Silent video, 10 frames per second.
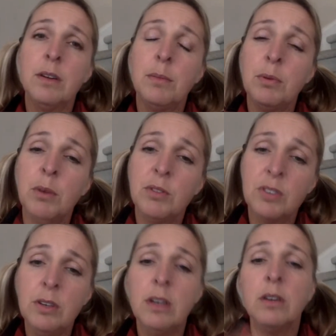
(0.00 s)
promotes
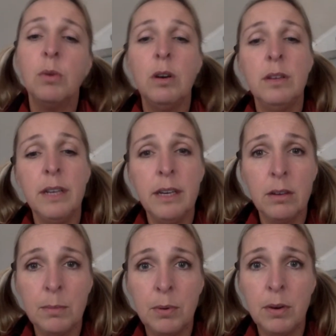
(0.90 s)
good air quality
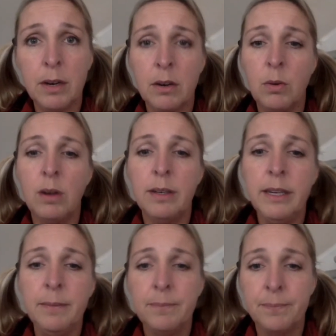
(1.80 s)
or poor air
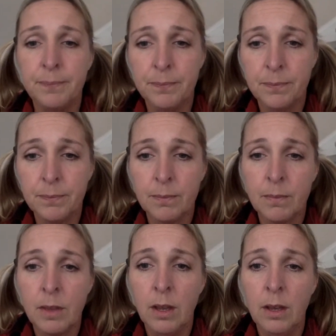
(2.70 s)
quality.
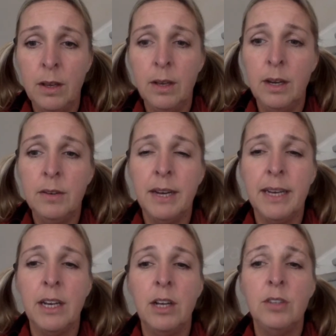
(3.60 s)

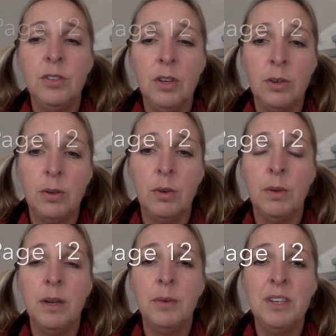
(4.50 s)
Okay, so what
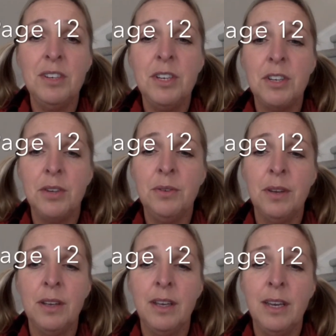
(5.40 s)
I want you to do,
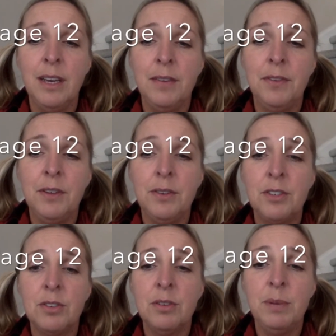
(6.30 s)
if you
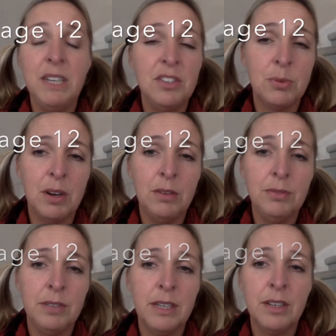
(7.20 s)
turn to page 12,
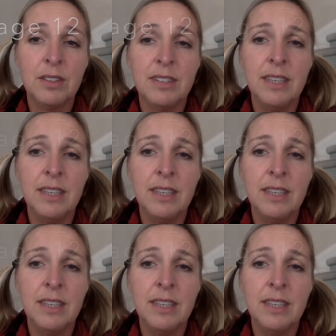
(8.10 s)
you'll see